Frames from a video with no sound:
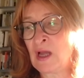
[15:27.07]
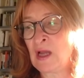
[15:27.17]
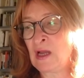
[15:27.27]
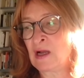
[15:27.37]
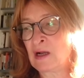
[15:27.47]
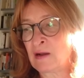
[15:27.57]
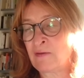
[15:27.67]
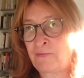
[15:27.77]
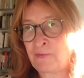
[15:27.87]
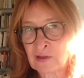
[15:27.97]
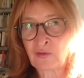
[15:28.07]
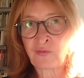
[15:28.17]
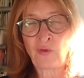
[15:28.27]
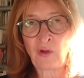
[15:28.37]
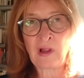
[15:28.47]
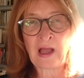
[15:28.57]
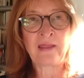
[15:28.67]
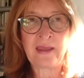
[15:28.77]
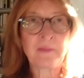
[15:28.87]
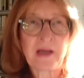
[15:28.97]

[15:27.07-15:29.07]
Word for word: So first of all,